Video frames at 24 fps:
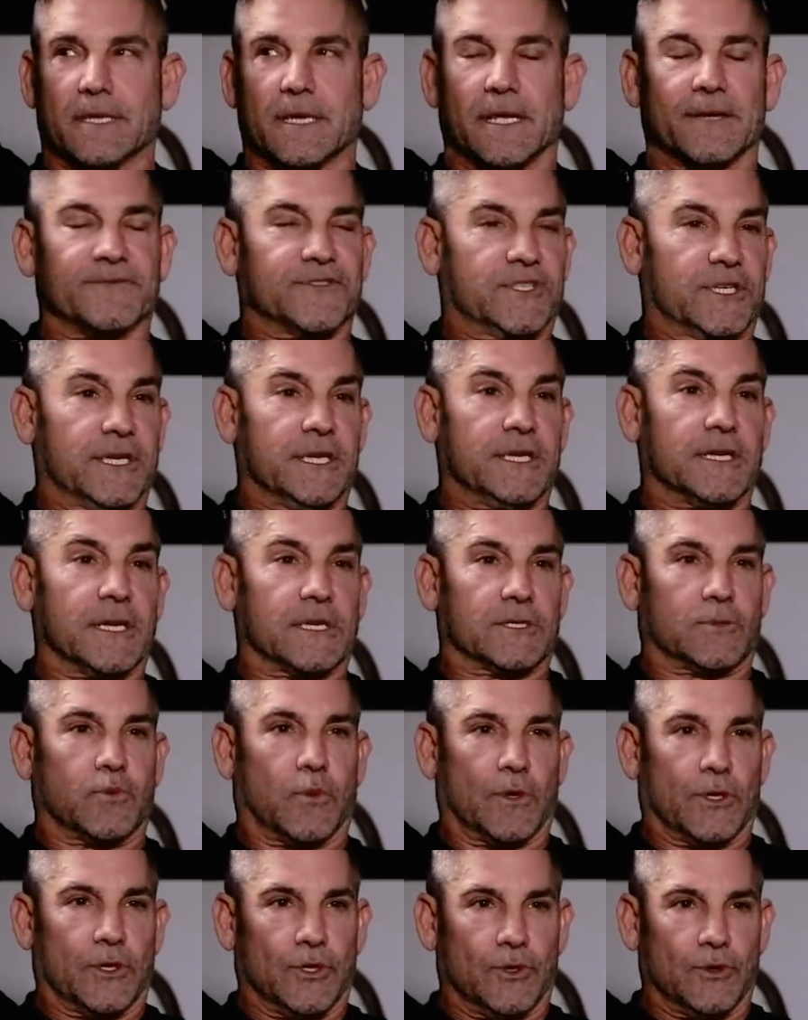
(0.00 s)
if she
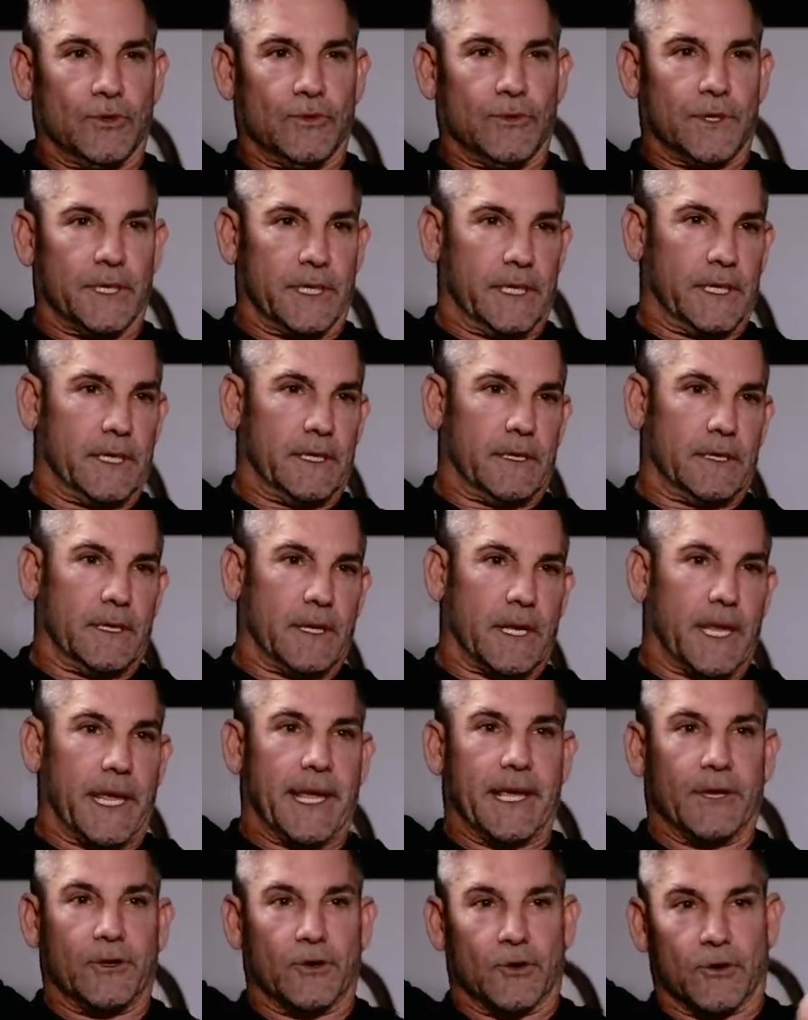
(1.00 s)
does what you did
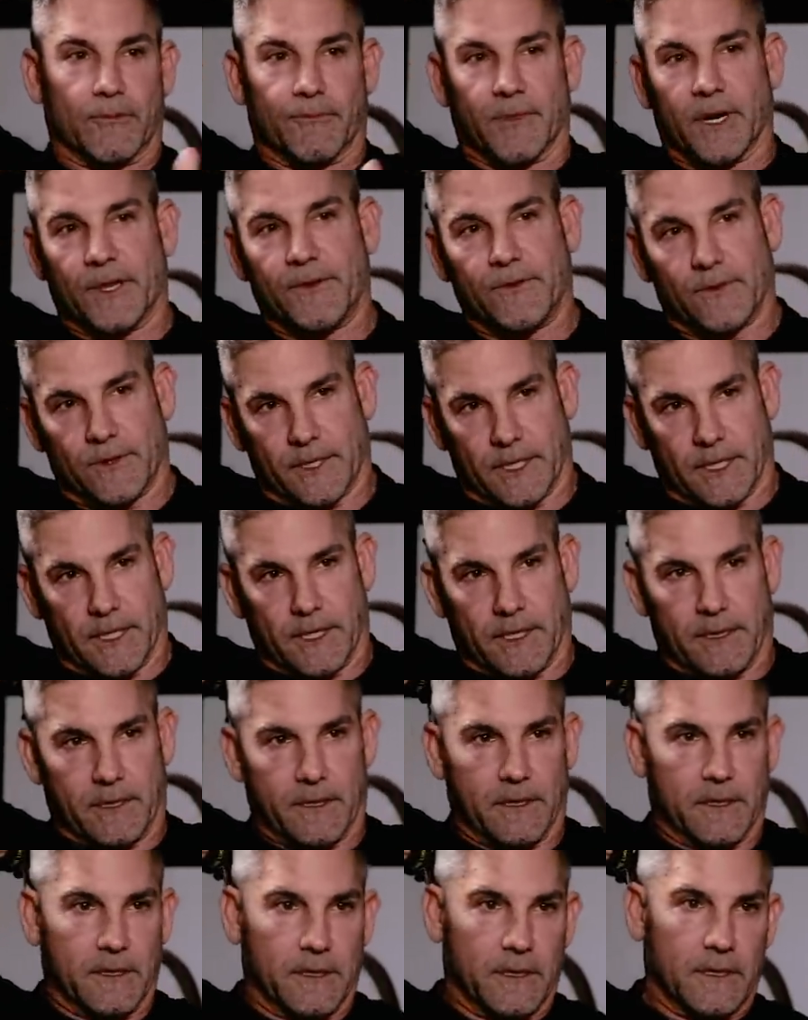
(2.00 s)
and your mother
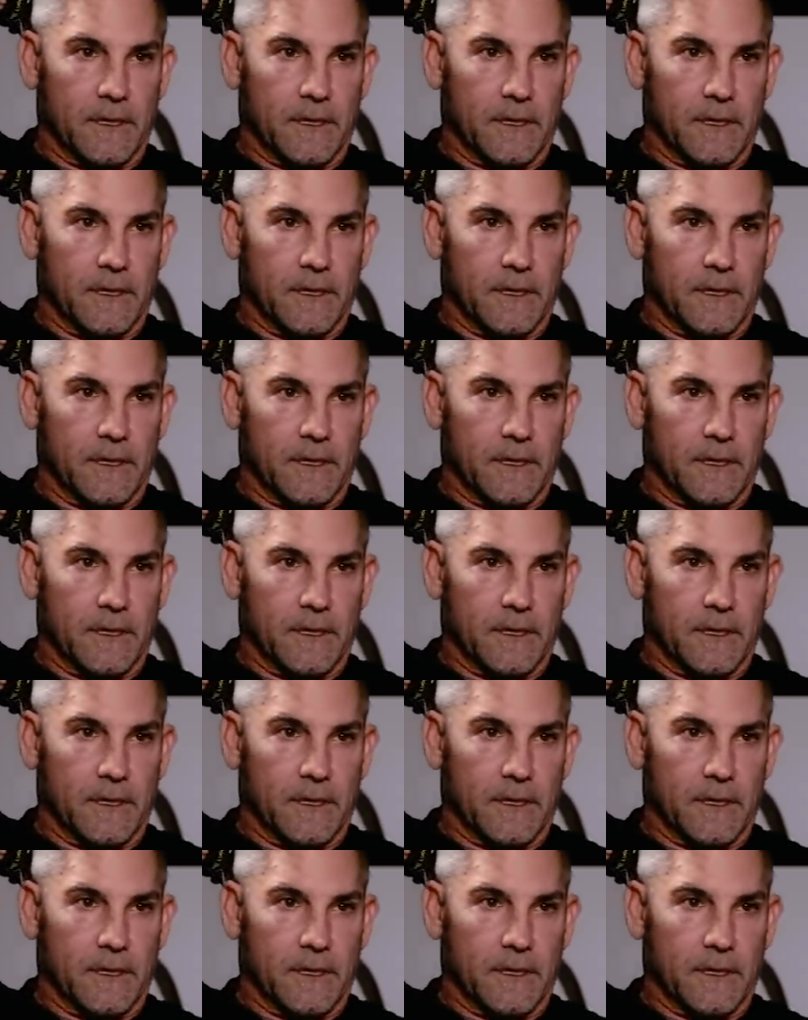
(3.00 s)
did,